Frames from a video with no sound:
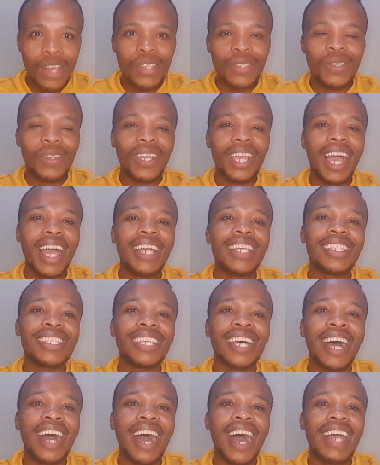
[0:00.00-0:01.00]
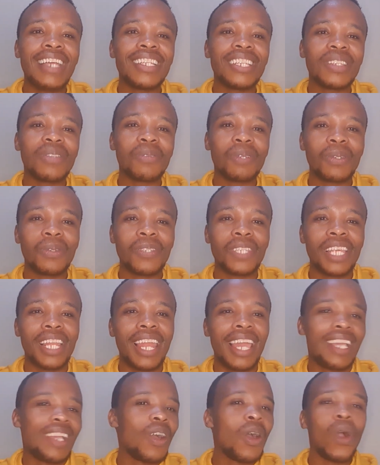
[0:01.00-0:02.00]
So guys, I just want to say,
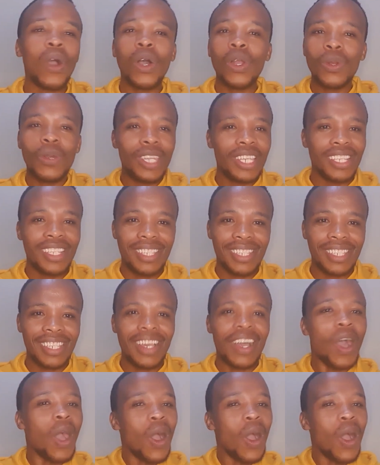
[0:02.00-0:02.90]
like, always,